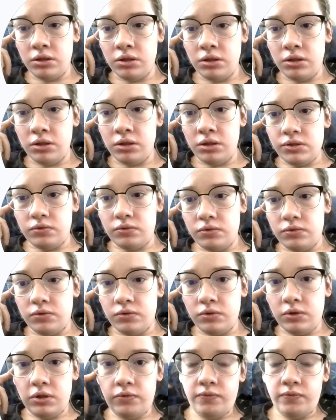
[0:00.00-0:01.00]
So
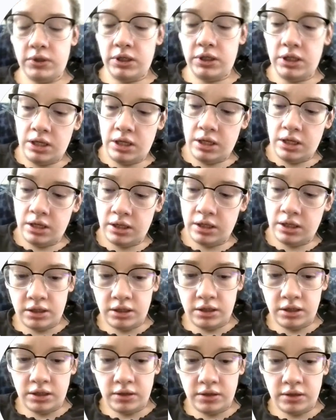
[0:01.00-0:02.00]
if we
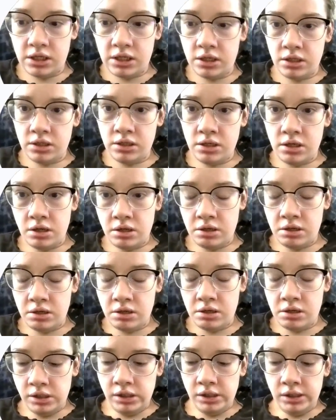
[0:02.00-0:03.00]
have 10
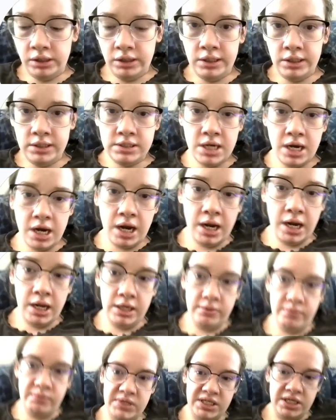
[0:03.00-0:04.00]

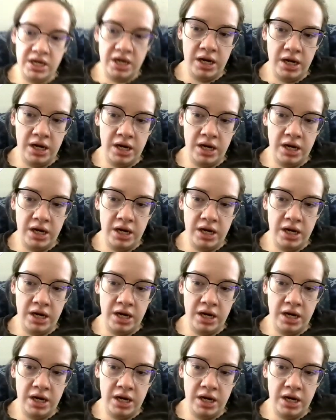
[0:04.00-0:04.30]
times